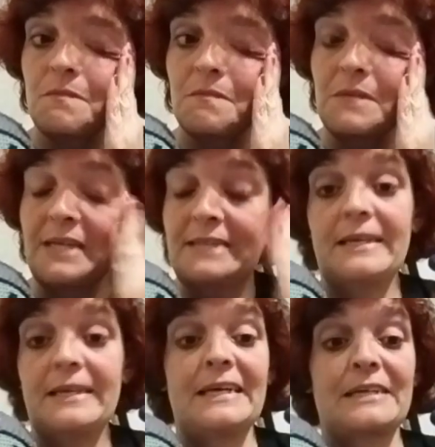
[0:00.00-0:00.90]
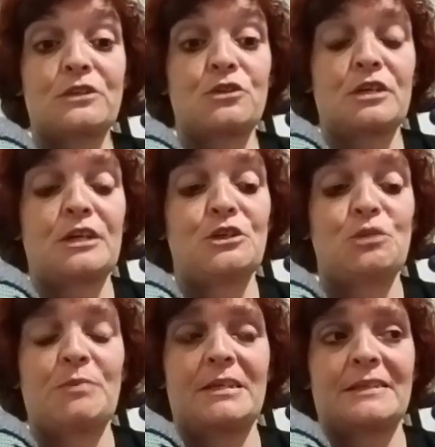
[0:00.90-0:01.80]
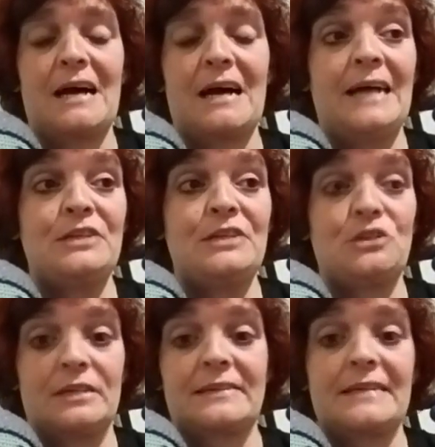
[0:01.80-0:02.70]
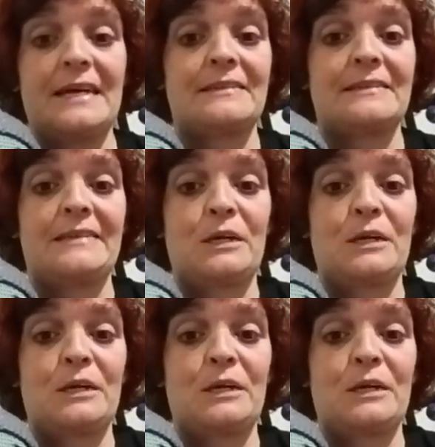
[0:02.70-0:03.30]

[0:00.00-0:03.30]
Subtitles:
It's hitting extra close because I just had to take a